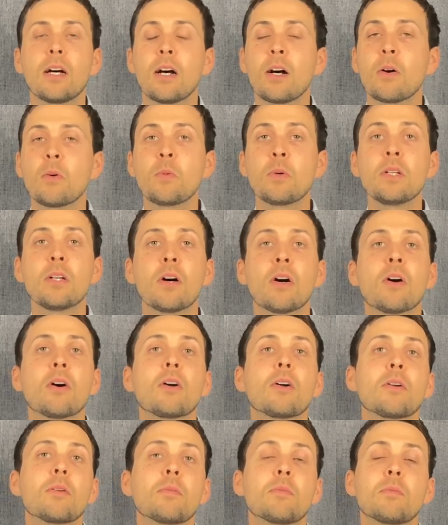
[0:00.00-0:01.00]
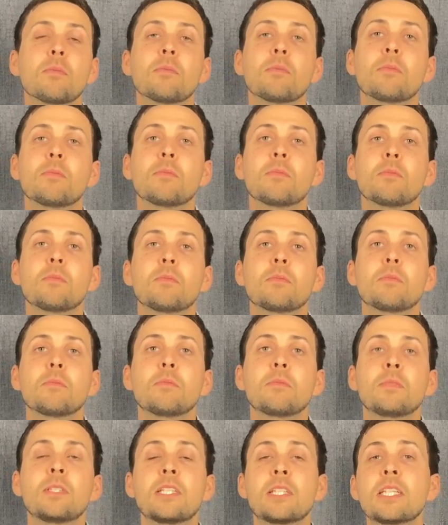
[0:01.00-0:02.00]
uh, we are
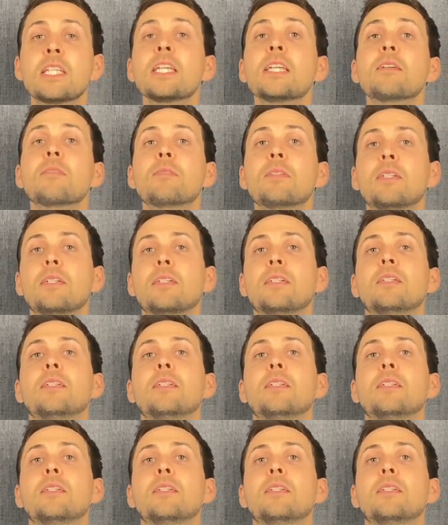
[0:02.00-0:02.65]
deceived.